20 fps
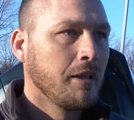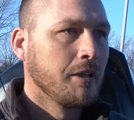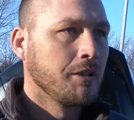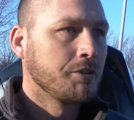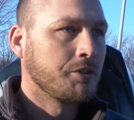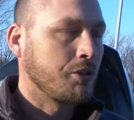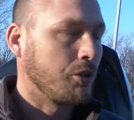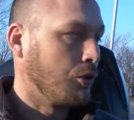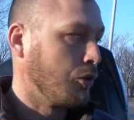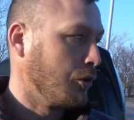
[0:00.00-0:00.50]

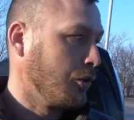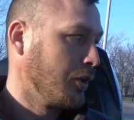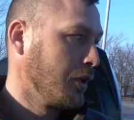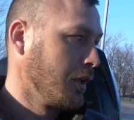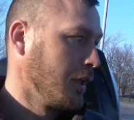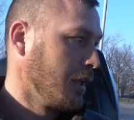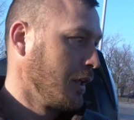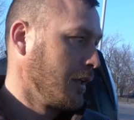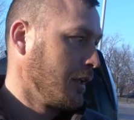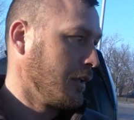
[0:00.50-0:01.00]
so
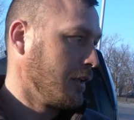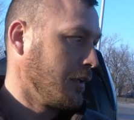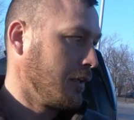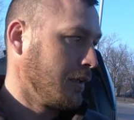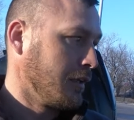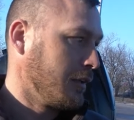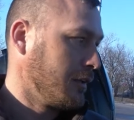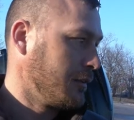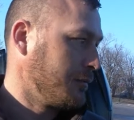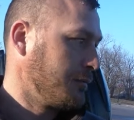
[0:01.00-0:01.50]

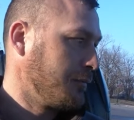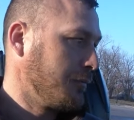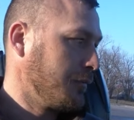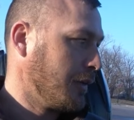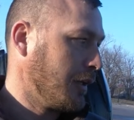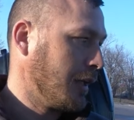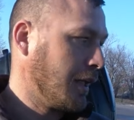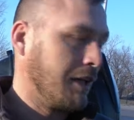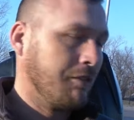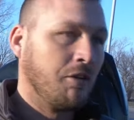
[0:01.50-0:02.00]
uh,
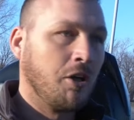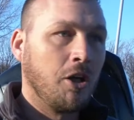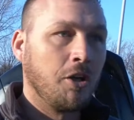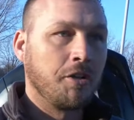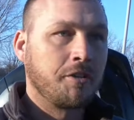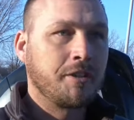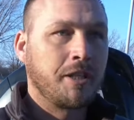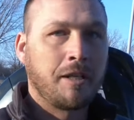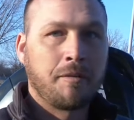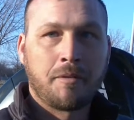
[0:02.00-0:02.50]
I have all the
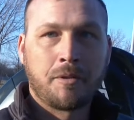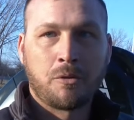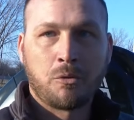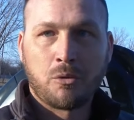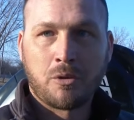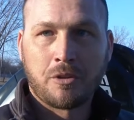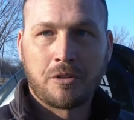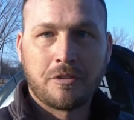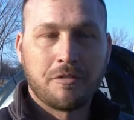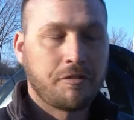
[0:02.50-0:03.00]
time in the
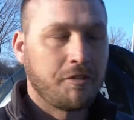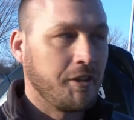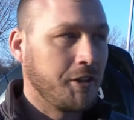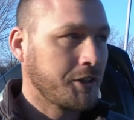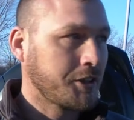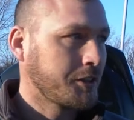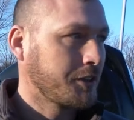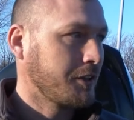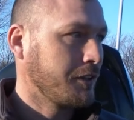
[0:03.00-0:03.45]
world to fish.